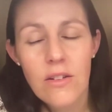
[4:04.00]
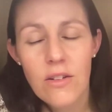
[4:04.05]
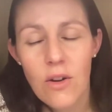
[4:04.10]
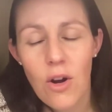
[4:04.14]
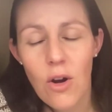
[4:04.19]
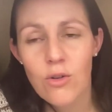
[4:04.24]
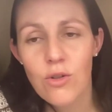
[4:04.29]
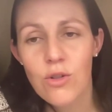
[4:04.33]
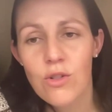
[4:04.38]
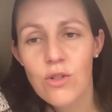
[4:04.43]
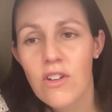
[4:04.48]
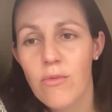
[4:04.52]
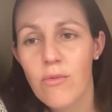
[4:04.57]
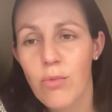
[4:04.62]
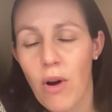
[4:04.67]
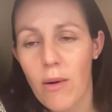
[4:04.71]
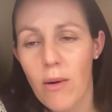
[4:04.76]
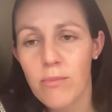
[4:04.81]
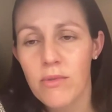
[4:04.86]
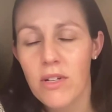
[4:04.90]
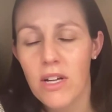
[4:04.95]
coaches have
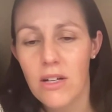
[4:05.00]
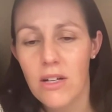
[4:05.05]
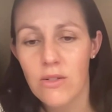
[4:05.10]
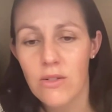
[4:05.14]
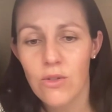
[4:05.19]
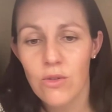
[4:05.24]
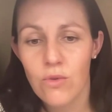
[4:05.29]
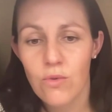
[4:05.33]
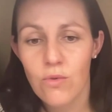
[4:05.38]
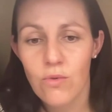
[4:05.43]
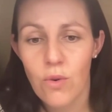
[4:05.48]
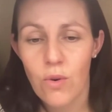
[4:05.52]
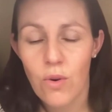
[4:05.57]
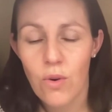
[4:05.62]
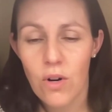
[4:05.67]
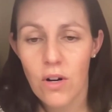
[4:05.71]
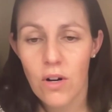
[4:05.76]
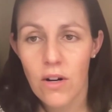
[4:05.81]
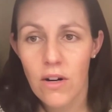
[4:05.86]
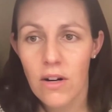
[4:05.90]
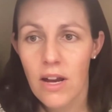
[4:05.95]
prepped answers
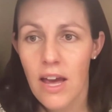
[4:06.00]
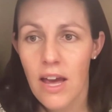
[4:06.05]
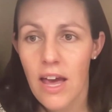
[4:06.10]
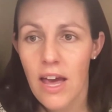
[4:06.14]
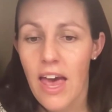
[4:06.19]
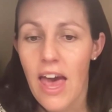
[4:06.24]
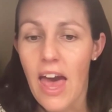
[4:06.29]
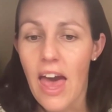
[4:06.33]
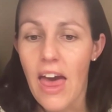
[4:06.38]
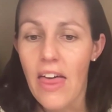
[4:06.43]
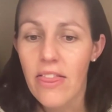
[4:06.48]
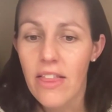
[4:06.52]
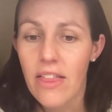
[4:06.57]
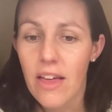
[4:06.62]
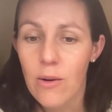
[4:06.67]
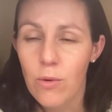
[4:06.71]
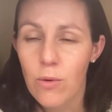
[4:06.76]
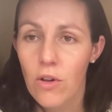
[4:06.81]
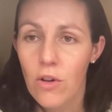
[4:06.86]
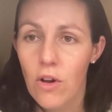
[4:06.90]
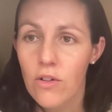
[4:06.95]
for, and
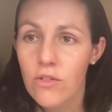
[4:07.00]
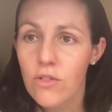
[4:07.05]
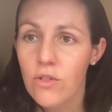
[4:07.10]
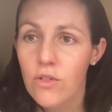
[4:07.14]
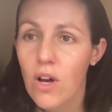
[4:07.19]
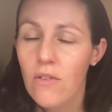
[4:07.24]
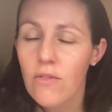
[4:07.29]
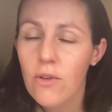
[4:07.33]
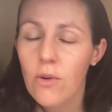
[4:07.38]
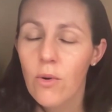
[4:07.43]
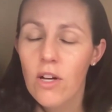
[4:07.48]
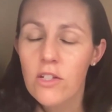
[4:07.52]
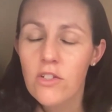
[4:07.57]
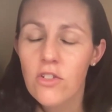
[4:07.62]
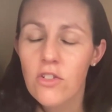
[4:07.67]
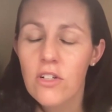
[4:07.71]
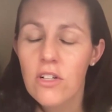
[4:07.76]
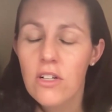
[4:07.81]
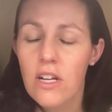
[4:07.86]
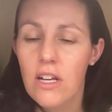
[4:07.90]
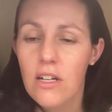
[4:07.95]
then we'll also have a
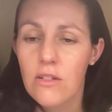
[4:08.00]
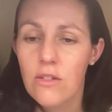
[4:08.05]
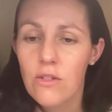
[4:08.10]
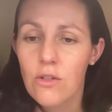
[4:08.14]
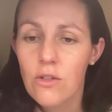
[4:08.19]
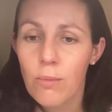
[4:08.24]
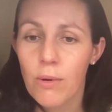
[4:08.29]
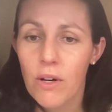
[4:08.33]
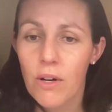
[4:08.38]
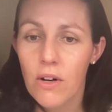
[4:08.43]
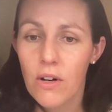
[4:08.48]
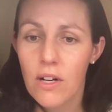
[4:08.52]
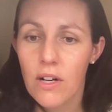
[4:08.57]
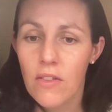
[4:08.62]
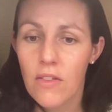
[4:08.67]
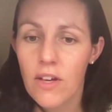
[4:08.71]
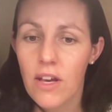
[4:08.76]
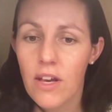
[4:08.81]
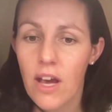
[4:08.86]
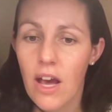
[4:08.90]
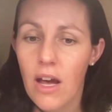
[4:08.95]
question and answer period at
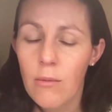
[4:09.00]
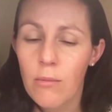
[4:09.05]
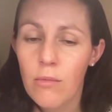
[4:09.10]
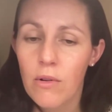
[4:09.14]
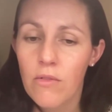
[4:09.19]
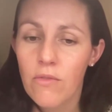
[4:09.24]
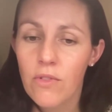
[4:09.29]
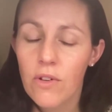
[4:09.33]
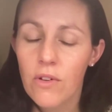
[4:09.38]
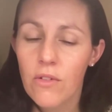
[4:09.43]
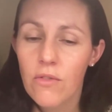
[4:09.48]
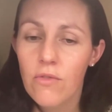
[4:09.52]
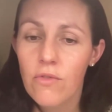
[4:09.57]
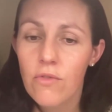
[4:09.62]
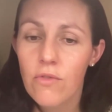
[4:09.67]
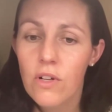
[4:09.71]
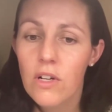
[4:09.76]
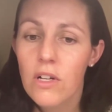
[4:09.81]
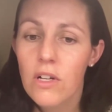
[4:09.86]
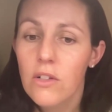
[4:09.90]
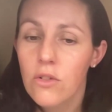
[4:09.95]
the end, but feel
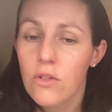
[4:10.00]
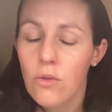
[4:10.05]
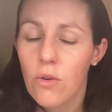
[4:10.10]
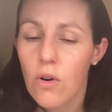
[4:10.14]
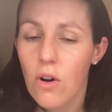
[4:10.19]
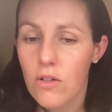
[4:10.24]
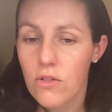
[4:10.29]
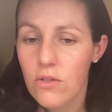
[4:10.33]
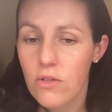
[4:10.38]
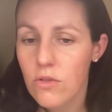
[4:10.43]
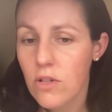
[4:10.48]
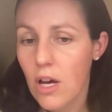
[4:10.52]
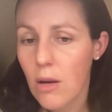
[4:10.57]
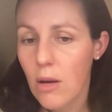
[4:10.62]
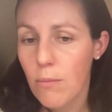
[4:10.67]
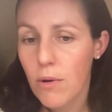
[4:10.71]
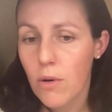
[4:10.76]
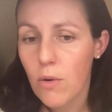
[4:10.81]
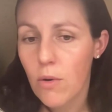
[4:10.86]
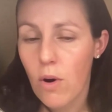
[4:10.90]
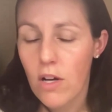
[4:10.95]
free to also type
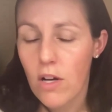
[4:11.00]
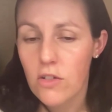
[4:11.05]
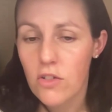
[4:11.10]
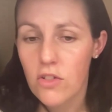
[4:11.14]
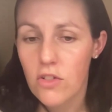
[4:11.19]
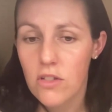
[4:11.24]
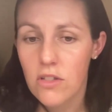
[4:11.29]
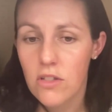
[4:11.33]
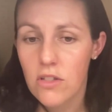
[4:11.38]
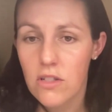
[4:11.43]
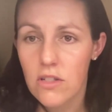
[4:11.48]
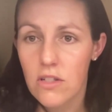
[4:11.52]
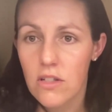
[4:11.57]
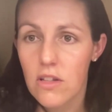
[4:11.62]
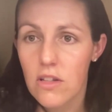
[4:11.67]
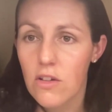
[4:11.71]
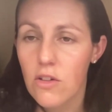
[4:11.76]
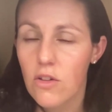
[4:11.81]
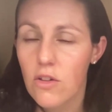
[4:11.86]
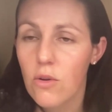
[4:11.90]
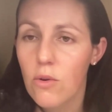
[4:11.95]
in questions into
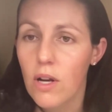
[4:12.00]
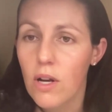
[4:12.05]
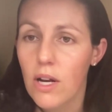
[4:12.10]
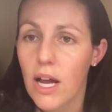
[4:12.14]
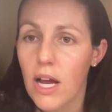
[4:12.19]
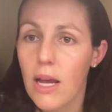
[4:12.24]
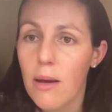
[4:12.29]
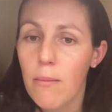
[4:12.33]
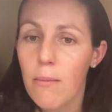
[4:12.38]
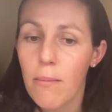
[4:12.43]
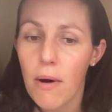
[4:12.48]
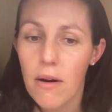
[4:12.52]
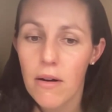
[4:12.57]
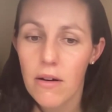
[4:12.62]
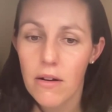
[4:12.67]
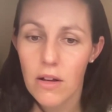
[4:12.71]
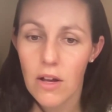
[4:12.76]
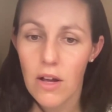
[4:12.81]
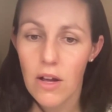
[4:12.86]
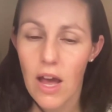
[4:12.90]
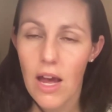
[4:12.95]
the Q&A
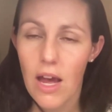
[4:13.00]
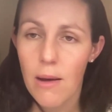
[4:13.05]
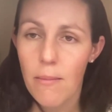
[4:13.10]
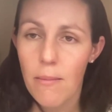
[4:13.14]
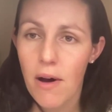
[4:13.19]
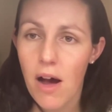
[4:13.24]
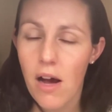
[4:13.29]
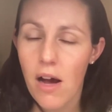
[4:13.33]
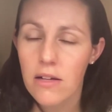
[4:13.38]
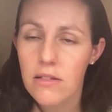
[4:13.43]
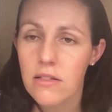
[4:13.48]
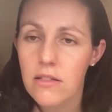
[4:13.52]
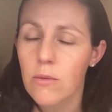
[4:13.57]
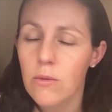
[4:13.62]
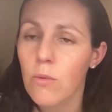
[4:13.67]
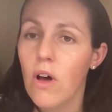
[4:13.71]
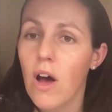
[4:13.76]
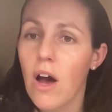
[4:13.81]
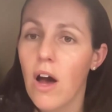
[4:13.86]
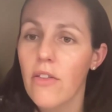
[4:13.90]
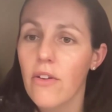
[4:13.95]
box, and
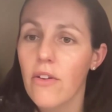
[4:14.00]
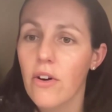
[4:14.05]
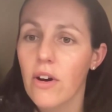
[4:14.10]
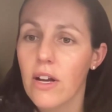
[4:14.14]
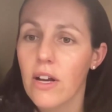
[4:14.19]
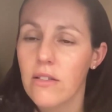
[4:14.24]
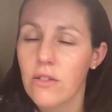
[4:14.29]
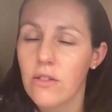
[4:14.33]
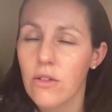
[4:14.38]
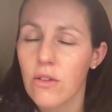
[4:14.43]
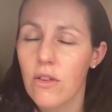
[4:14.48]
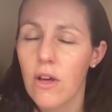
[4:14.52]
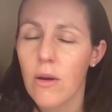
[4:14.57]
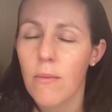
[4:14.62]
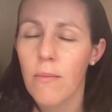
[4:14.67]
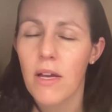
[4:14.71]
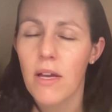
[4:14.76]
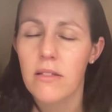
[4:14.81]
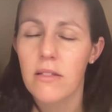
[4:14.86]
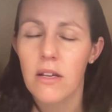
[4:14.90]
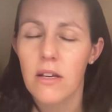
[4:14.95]
we'll either answer them
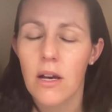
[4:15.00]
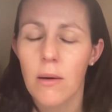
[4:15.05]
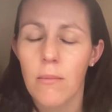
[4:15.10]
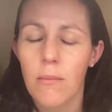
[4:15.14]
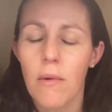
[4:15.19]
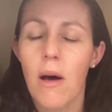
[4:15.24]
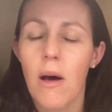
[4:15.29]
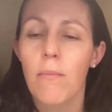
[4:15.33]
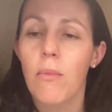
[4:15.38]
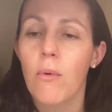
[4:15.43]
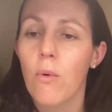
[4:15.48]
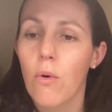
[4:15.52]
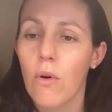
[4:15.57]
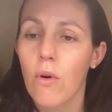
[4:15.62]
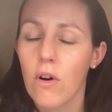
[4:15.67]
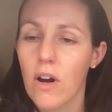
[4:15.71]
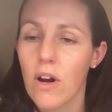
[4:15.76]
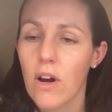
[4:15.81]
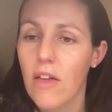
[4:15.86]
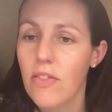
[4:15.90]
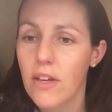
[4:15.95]
as they come up
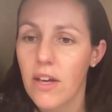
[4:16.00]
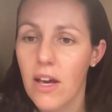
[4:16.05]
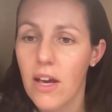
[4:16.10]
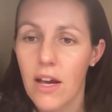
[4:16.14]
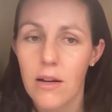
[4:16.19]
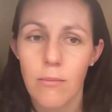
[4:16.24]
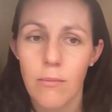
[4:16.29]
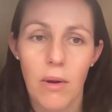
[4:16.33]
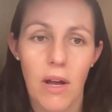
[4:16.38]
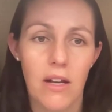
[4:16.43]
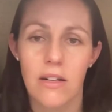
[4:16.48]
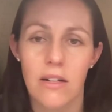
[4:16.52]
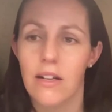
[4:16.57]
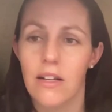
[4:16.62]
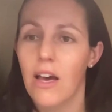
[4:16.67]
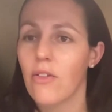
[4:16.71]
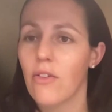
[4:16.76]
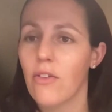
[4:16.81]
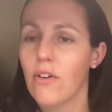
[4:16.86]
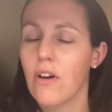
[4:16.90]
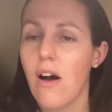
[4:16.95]
or at the end, pending
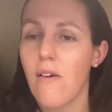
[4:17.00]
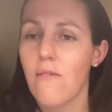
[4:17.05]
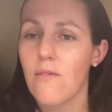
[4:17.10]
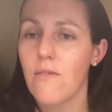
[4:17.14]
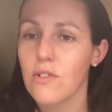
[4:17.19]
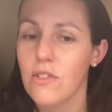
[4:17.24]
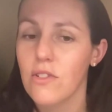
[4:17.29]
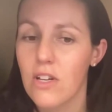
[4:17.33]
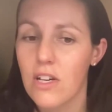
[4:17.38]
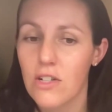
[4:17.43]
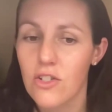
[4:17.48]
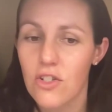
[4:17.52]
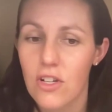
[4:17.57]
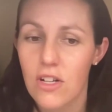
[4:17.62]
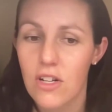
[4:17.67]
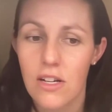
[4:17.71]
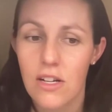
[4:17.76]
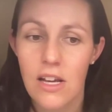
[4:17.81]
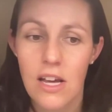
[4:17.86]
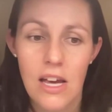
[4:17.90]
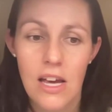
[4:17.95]
how the
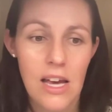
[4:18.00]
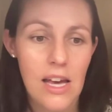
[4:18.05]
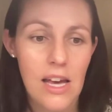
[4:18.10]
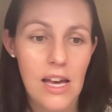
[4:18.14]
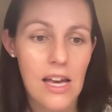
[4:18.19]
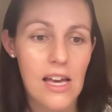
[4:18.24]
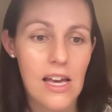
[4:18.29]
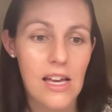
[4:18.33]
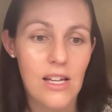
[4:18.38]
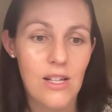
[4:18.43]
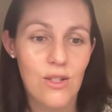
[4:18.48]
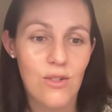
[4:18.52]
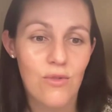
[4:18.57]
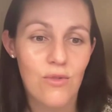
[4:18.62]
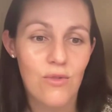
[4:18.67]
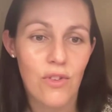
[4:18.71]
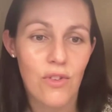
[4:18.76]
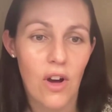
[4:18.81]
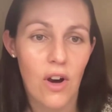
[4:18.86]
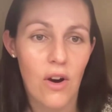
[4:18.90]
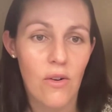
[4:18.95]
conversation is
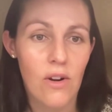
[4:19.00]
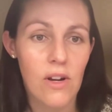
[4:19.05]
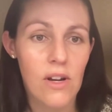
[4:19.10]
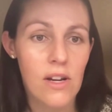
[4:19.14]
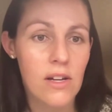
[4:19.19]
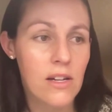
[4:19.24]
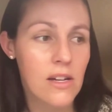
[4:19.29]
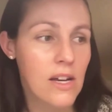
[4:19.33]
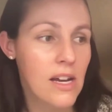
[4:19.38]
flowing.